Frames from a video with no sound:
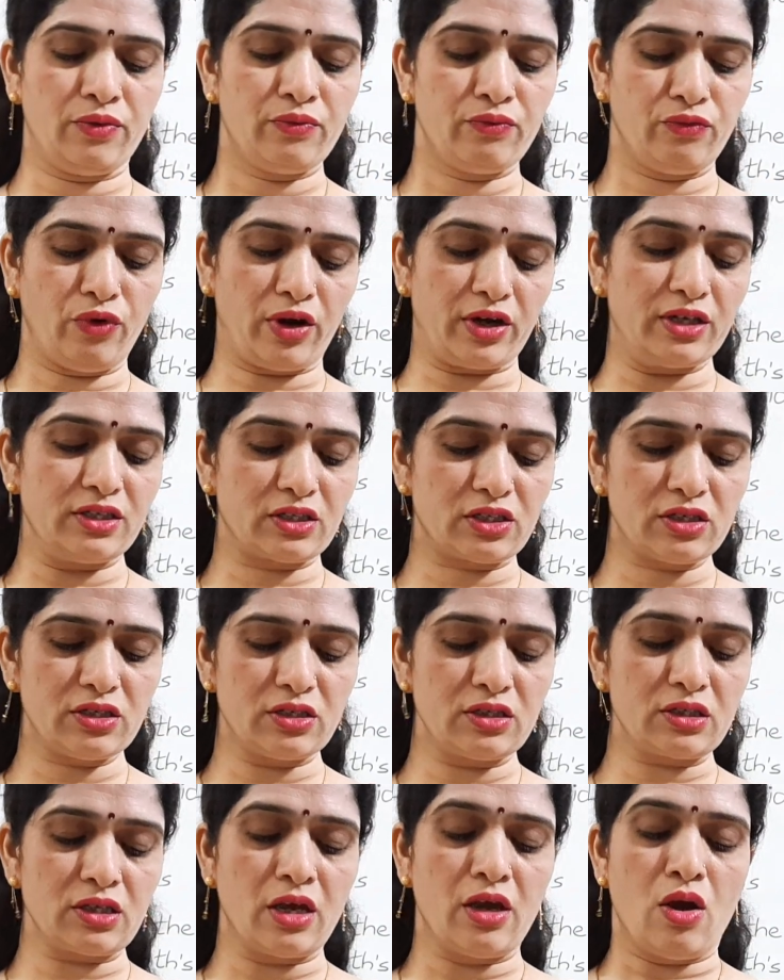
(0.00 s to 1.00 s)
For
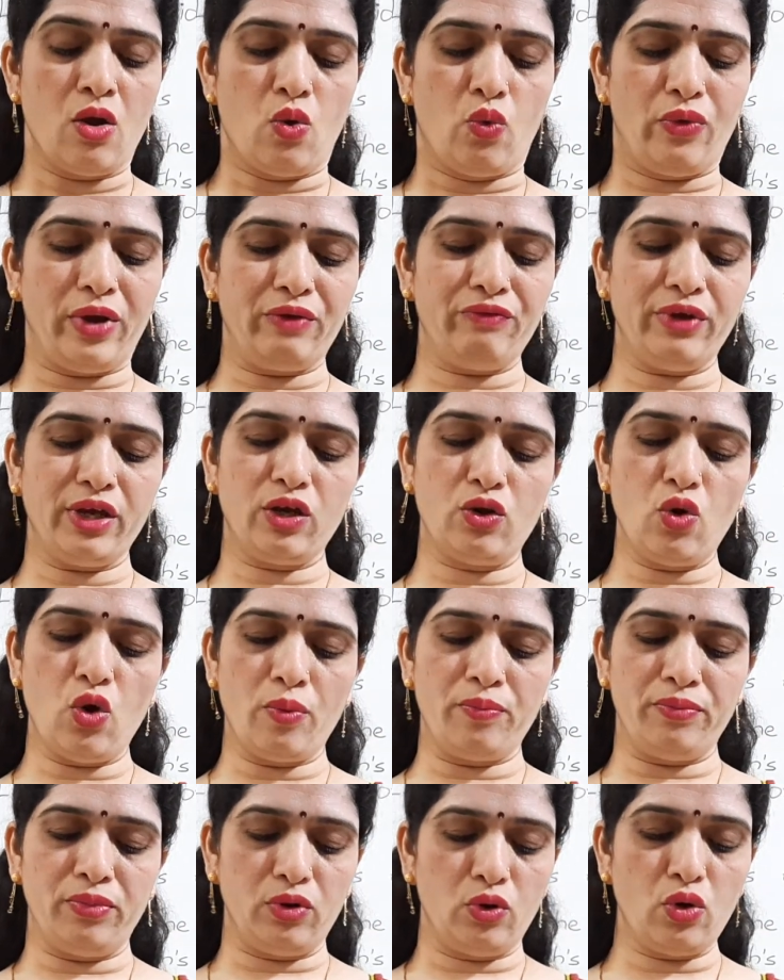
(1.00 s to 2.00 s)
instance, when we
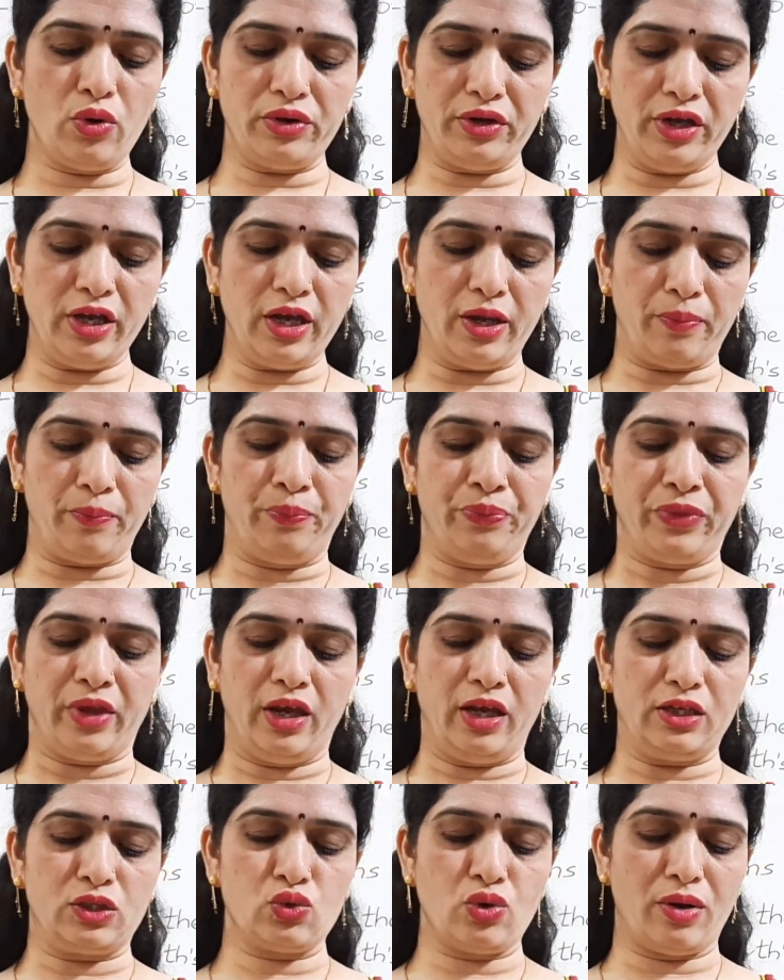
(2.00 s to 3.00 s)
go deep
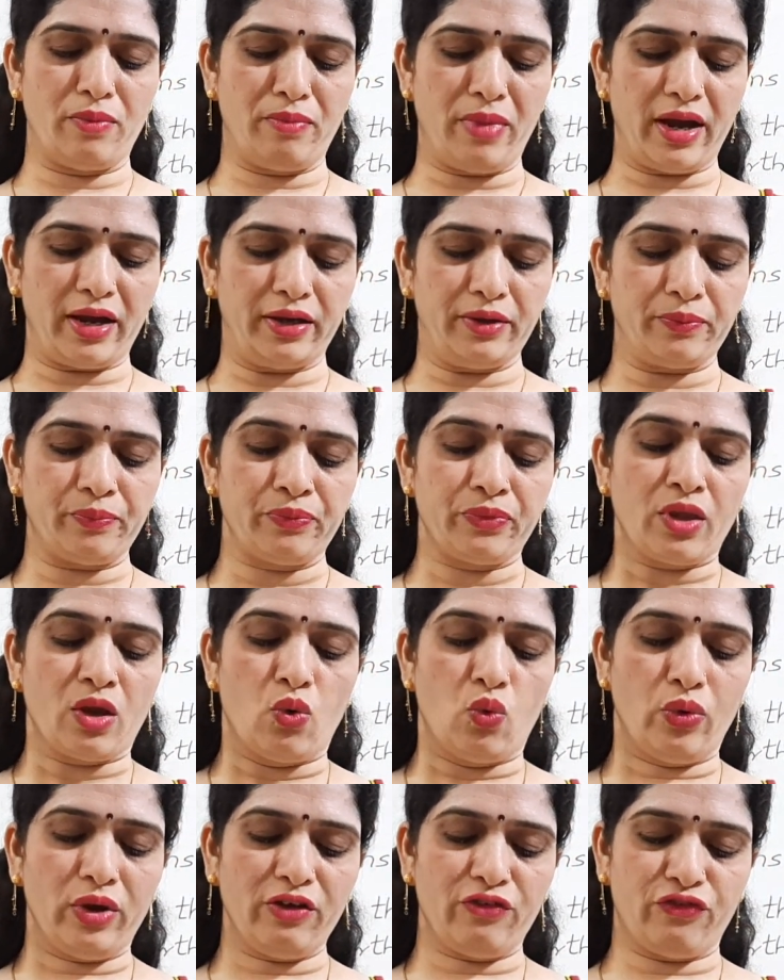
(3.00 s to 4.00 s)
into a mine,
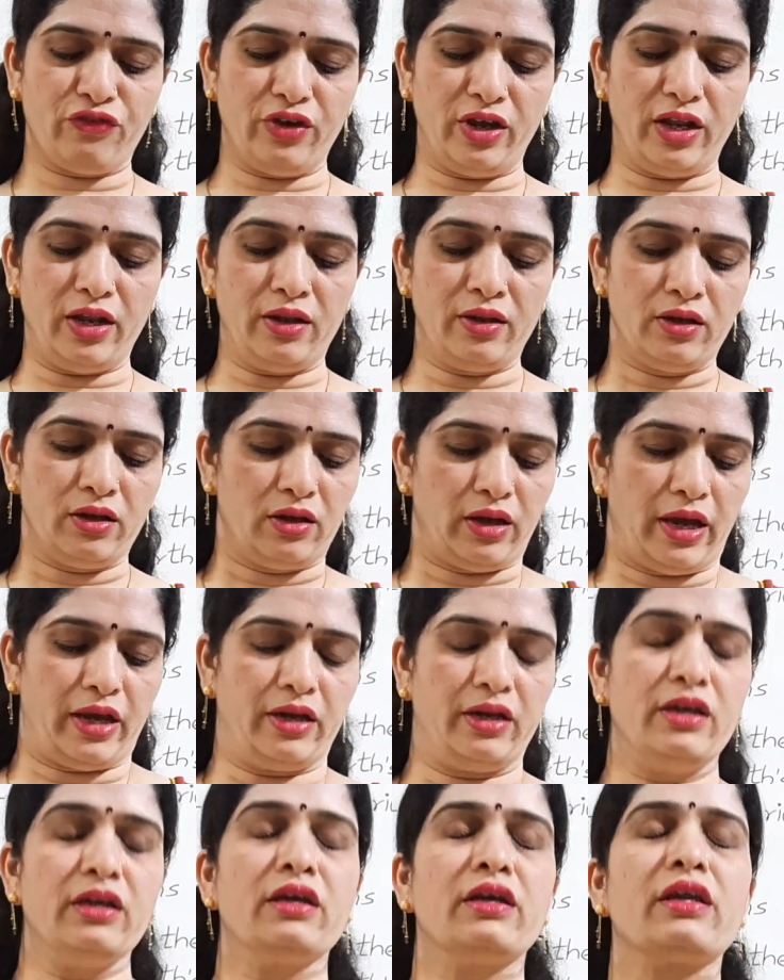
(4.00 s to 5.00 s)
we feel an
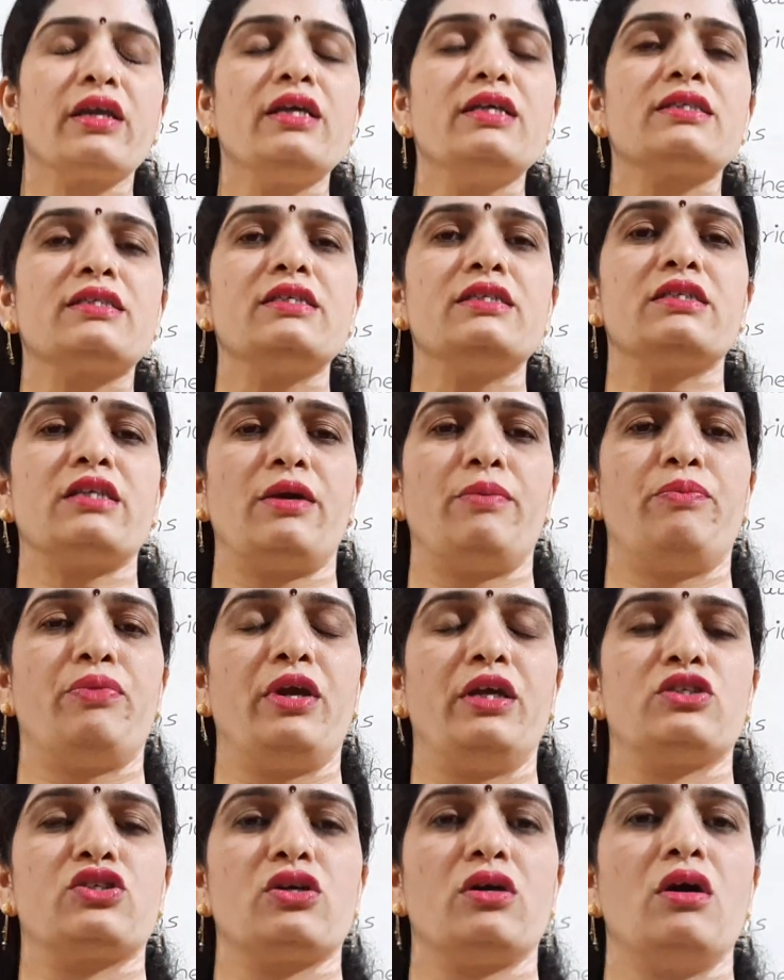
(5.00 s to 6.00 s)
increase in
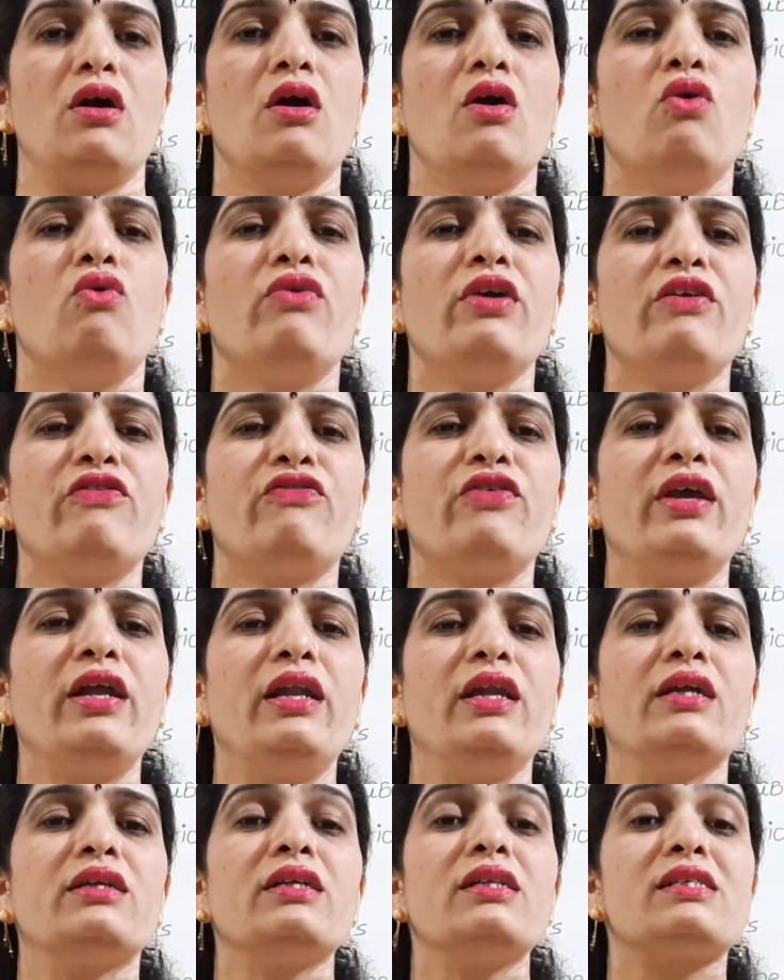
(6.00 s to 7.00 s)
temperature. We feel
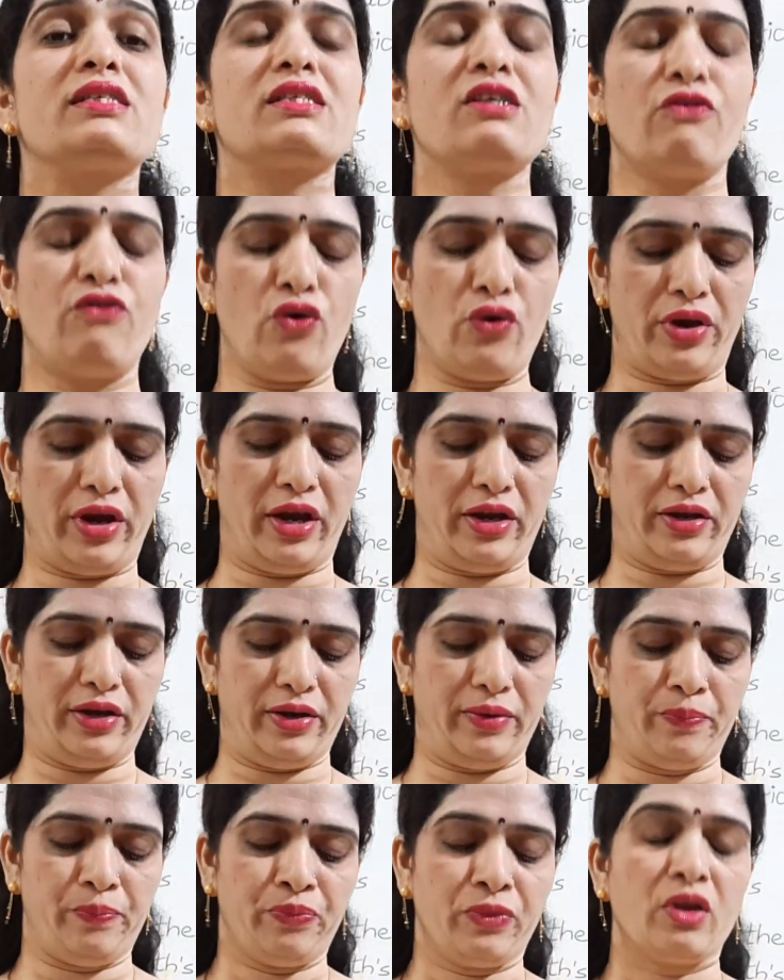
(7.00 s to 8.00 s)
little suffocated.